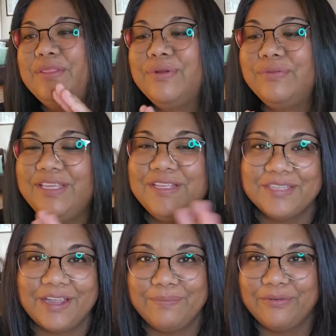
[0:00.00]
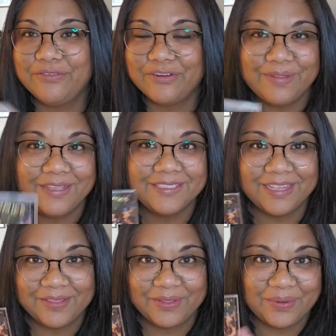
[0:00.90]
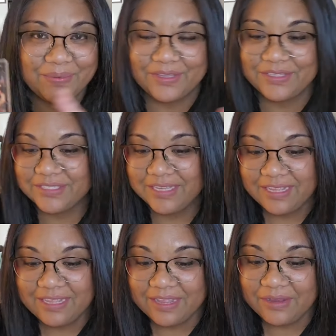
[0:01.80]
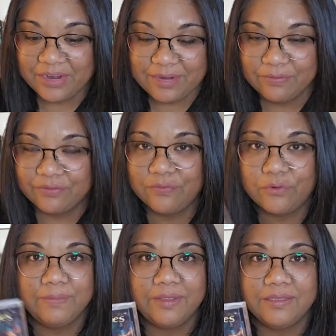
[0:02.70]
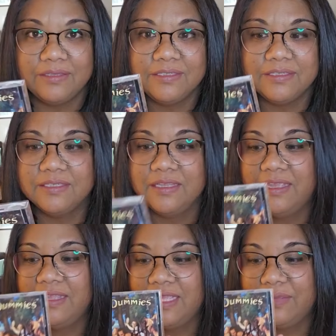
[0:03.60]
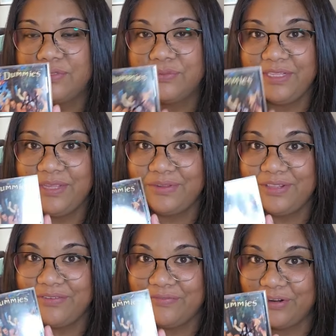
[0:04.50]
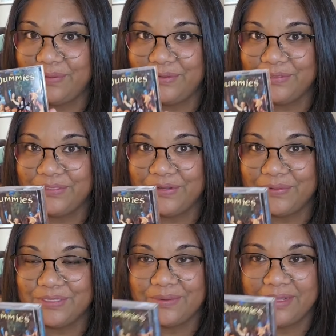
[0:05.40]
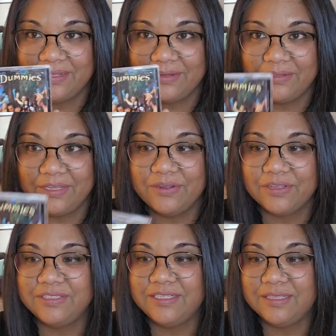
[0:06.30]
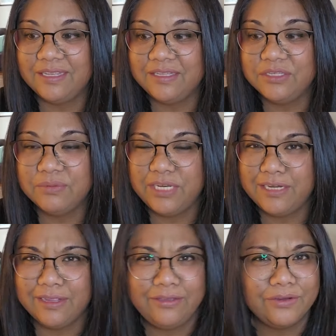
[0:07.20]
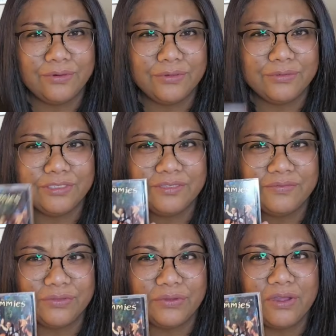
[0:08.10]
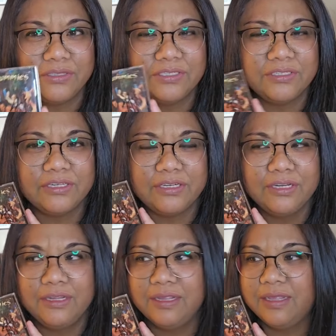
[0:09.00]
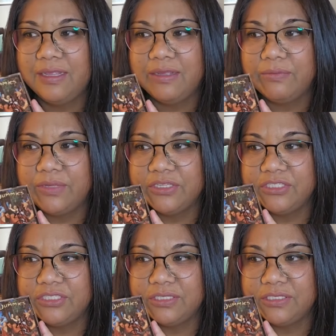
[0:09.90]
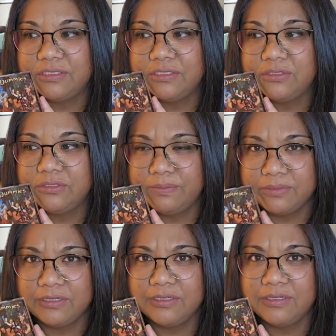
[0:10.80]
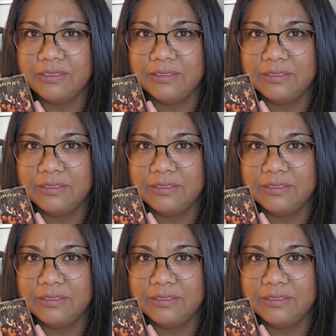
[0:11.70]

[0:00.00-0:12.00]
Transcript: throughout the entire performance. I thought it was a great performance. It was really really affordable to go as well. It only costed like 29 euros for the concert which is super